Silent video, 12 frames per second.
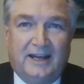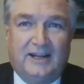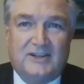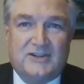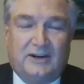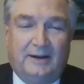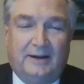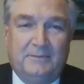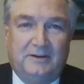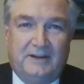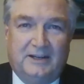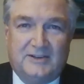And so I
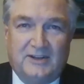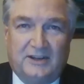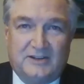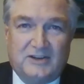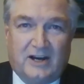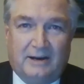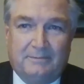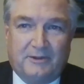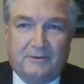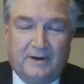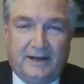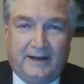moved into the top
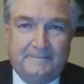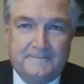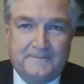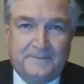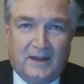three.